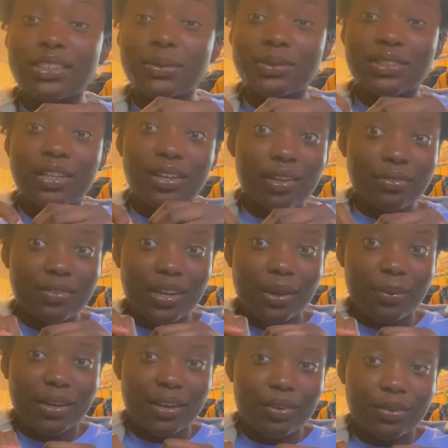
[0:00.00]
was Earth Day
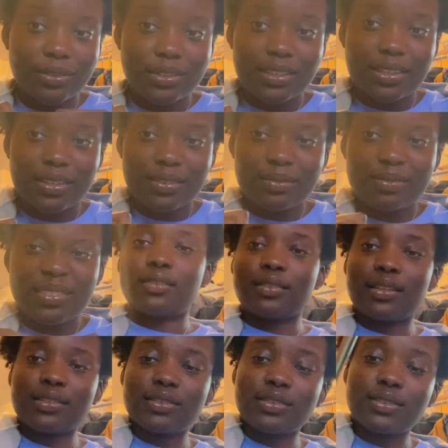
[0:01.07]
when I ordered it.
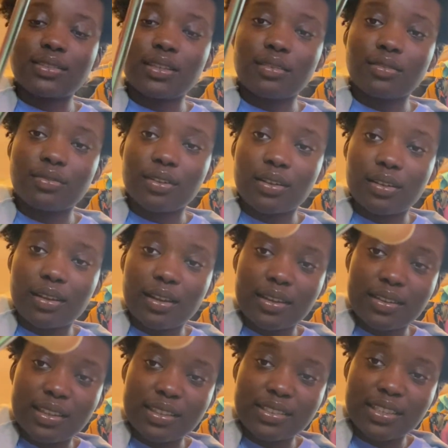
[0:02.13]
They're just silver and
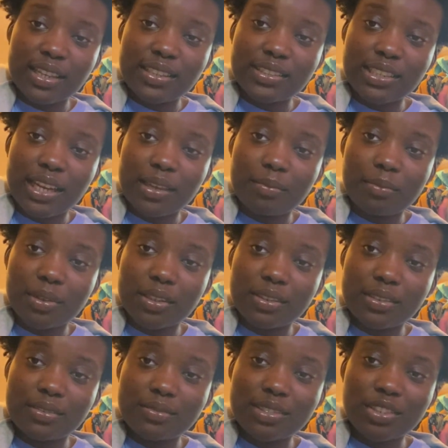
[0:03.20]
they say
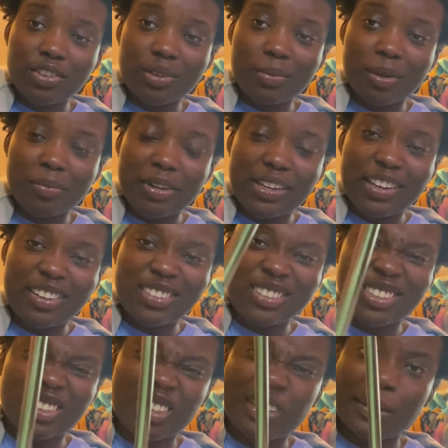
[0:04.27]
Chamberlain. Sorry about my nails,
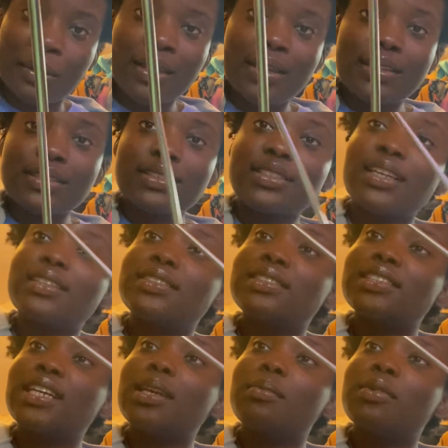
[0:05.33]
y'all. It says
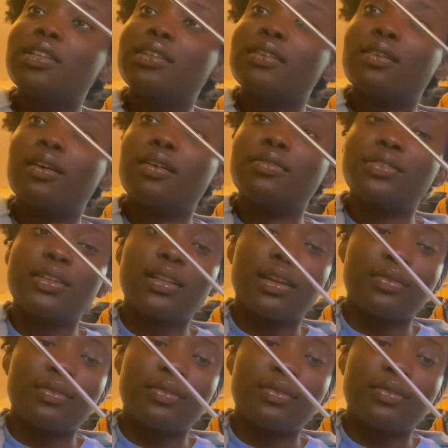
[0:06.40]
Chamberlain coffee, like